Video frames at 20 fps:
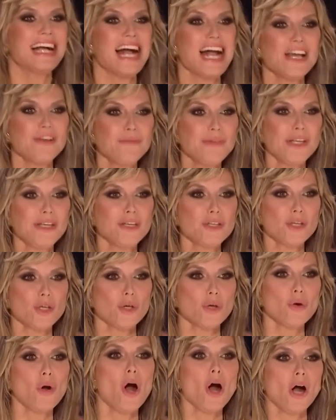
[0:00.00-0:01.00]
I mean,
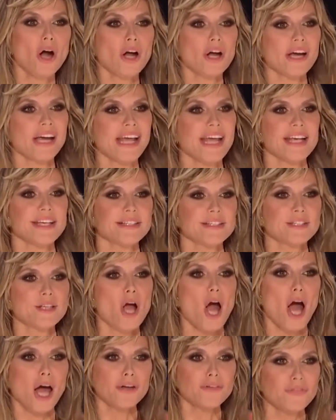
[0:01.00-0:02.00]
you are as
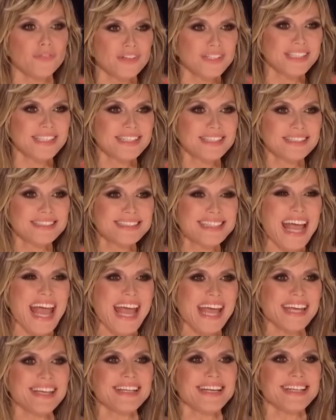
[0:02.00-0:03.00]
confident
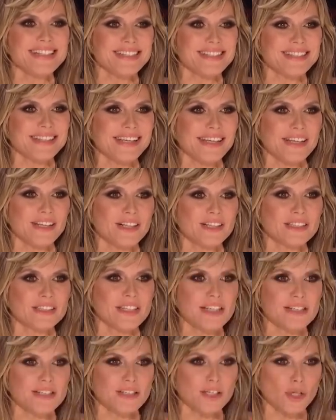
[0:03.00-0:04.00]
and as skilled
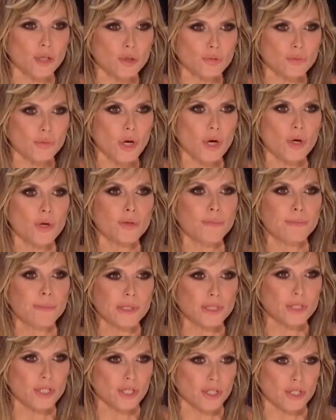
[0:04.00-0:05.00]
as a grown
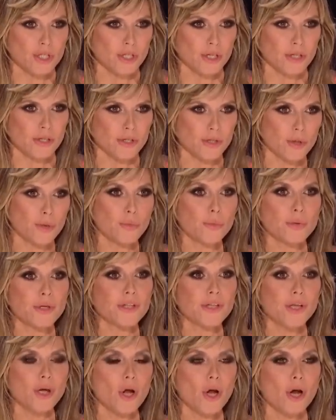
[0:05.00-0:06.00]
magician. You
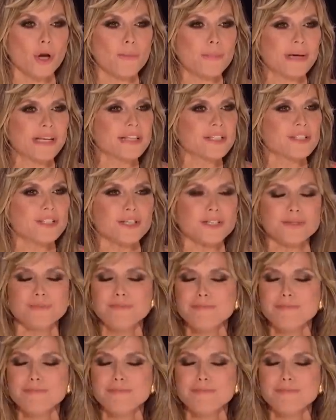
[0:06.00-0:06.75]
really are, but it's just